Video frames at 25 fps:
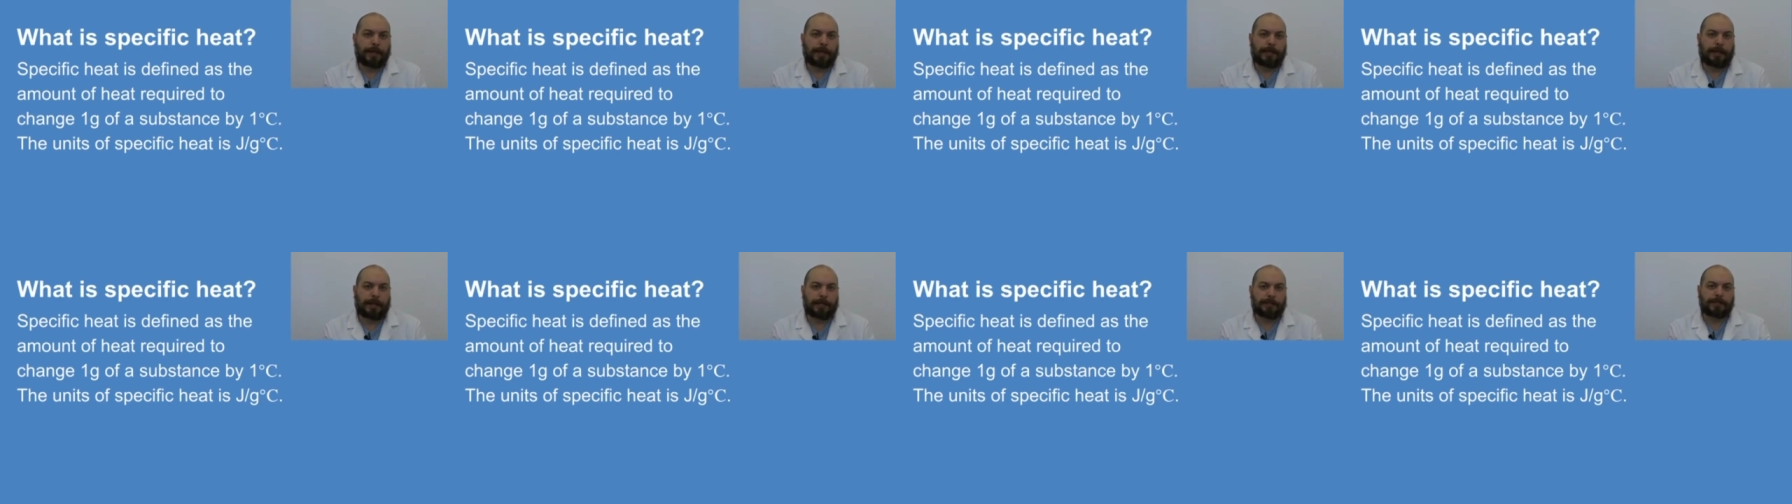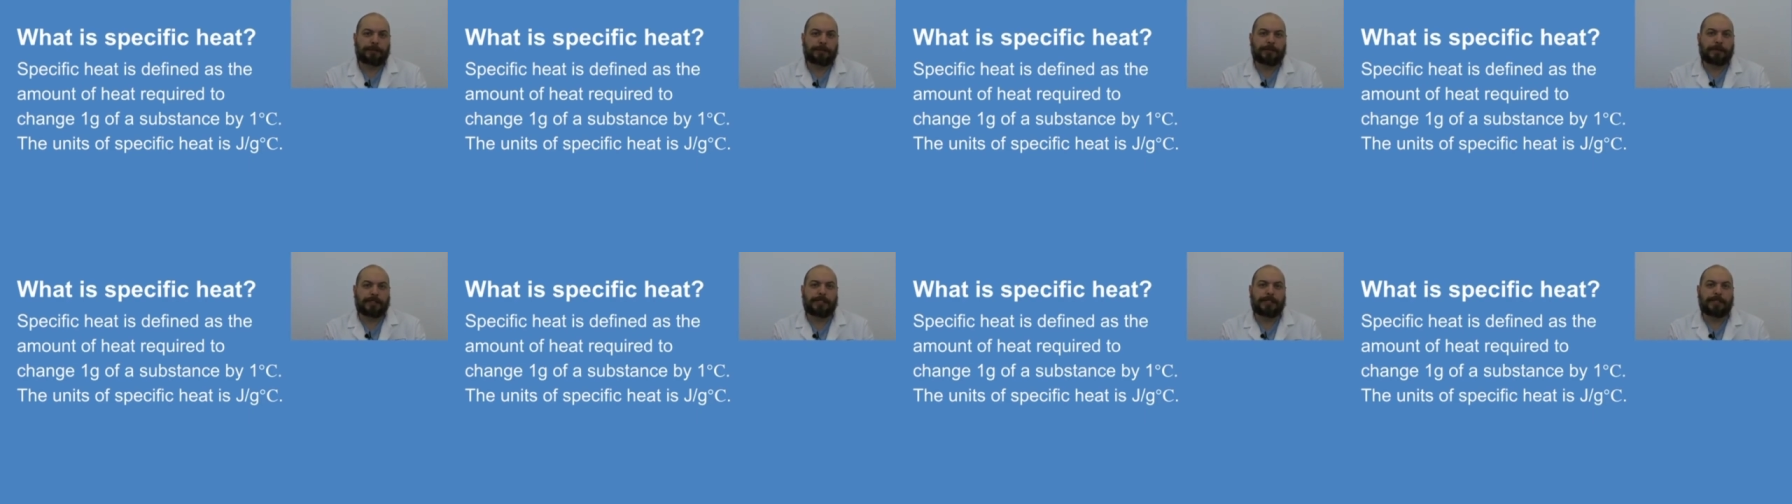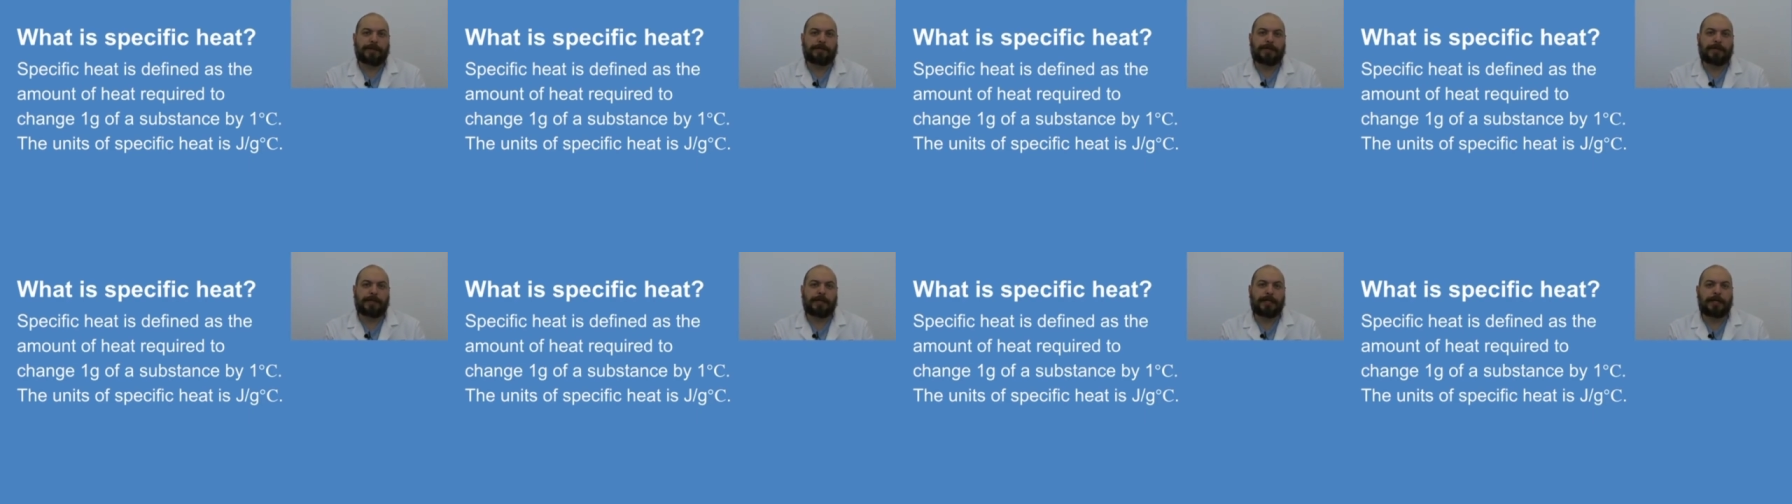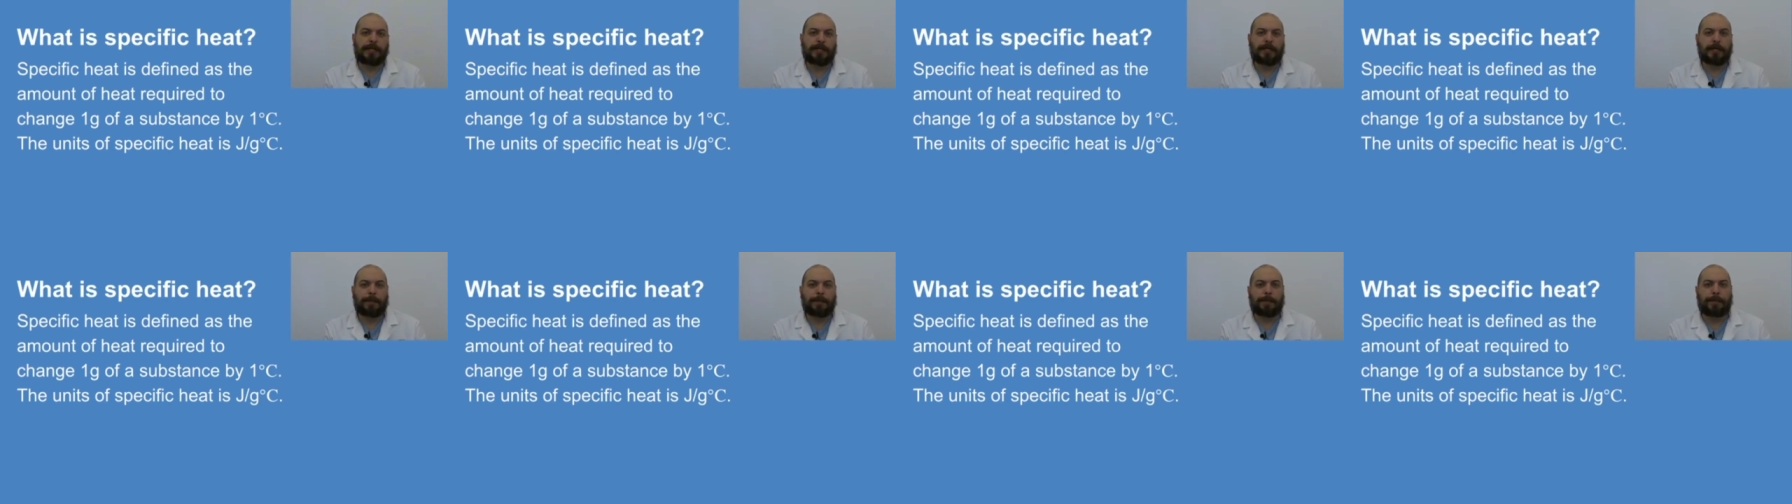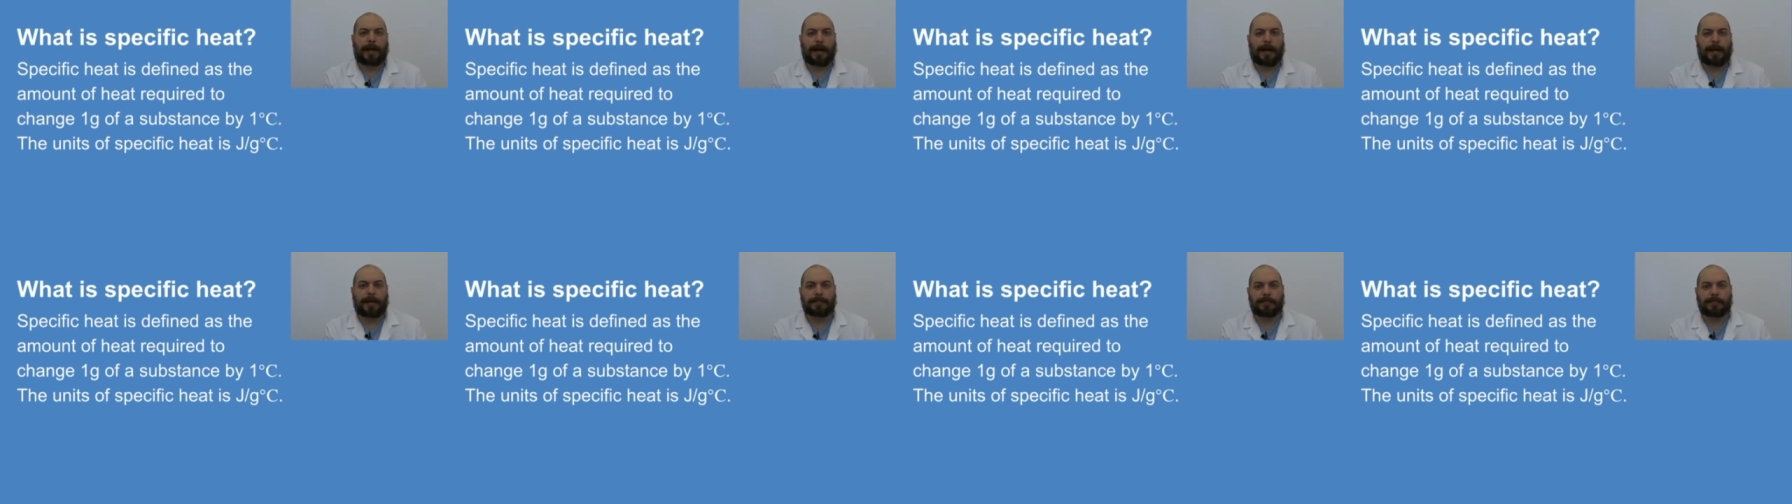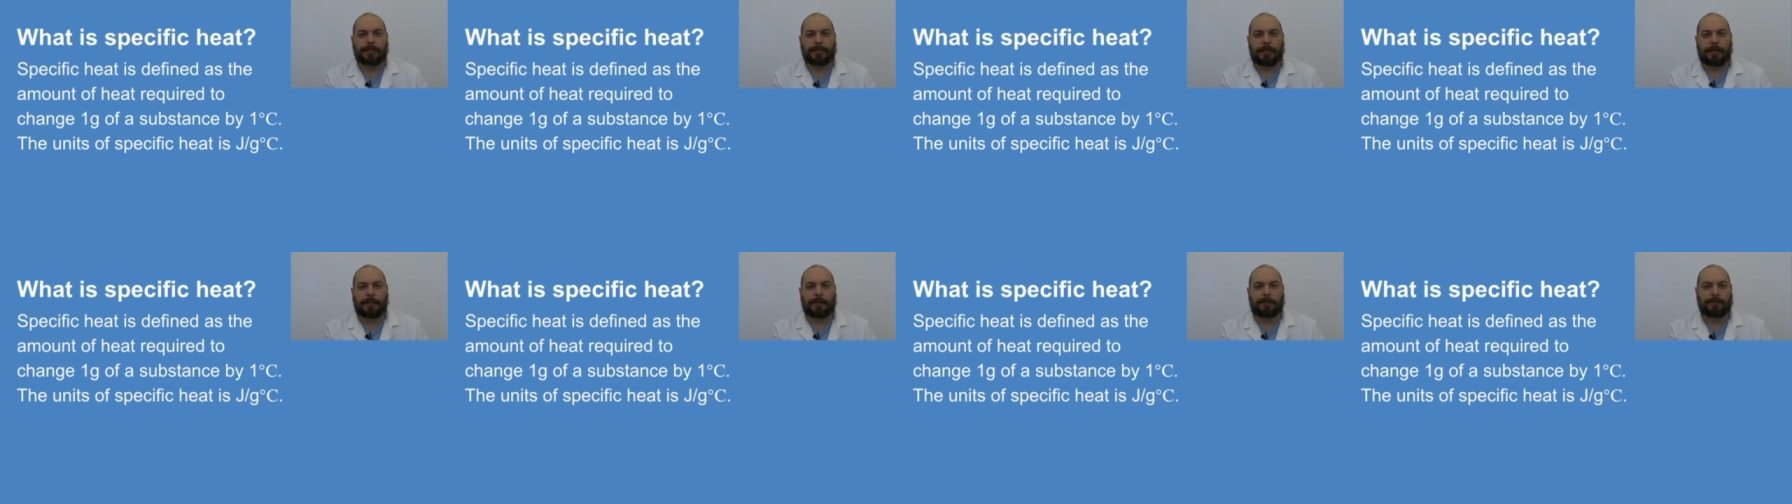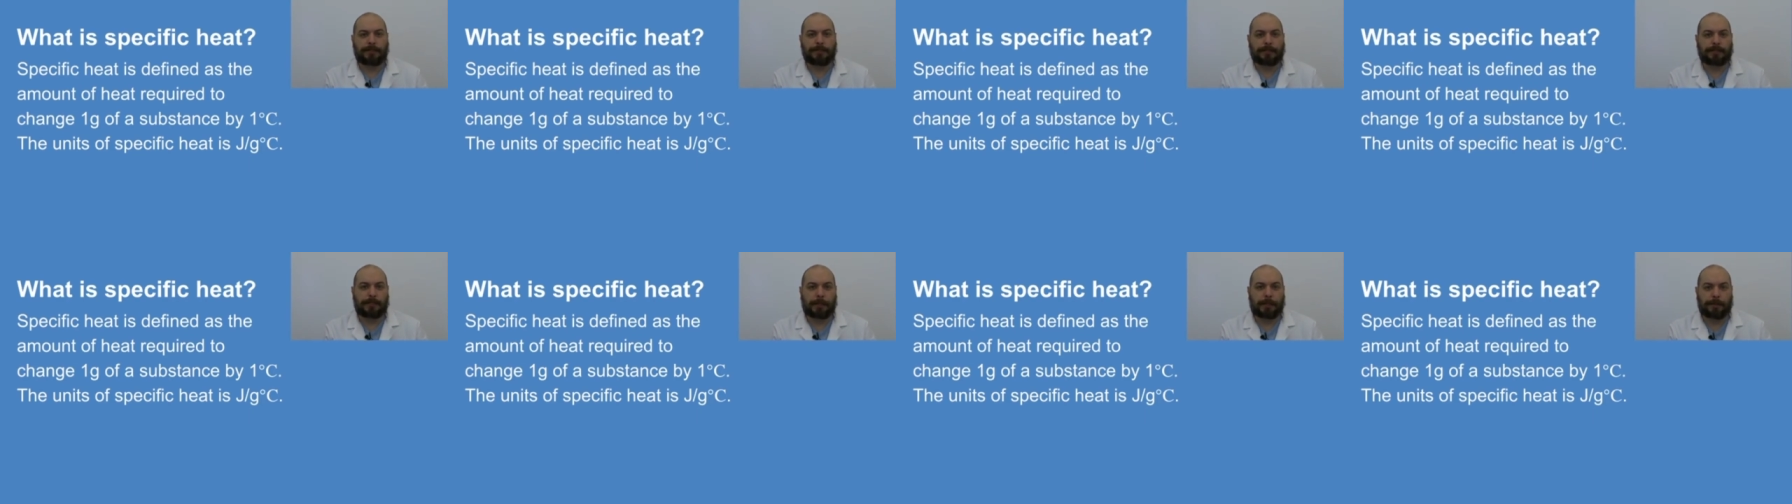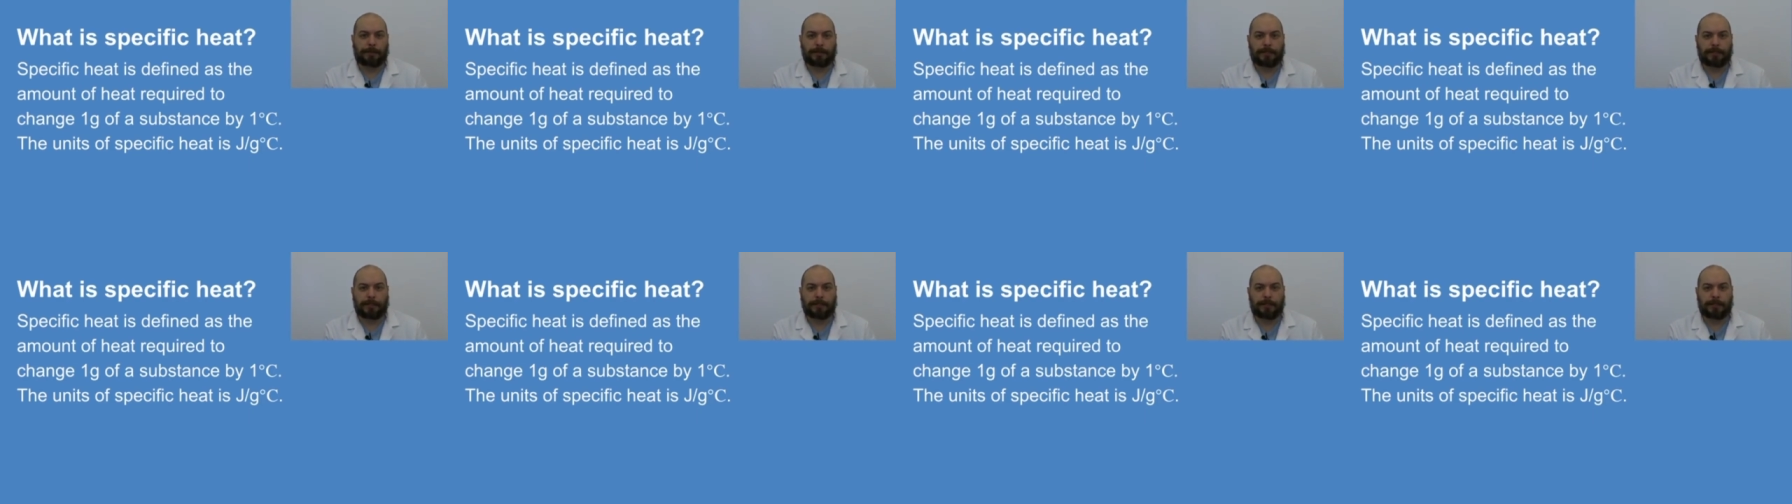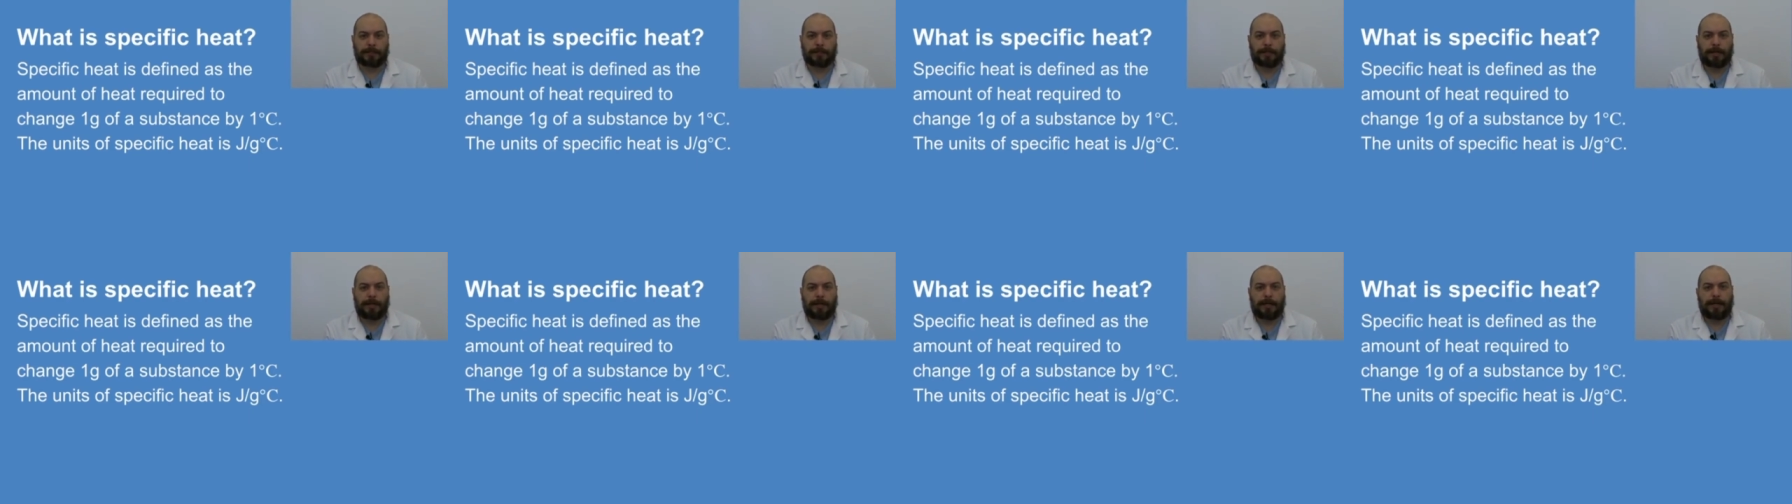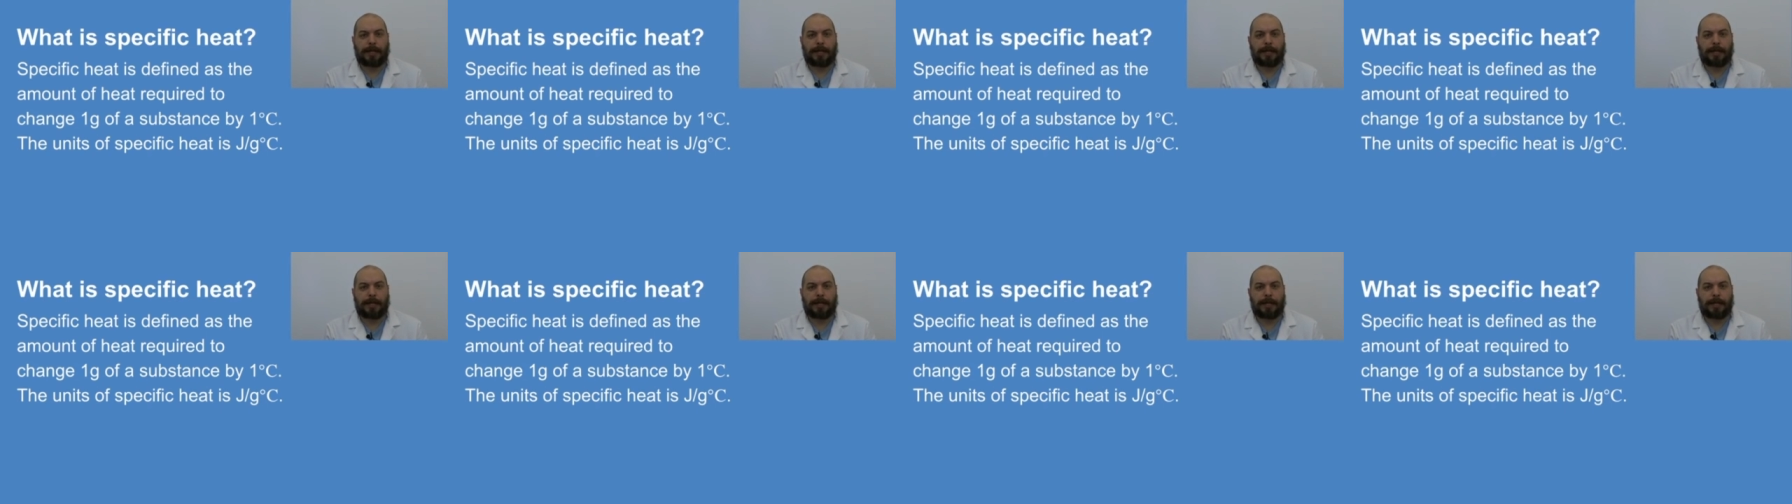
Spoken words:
Now, the specific heat capacity of a substance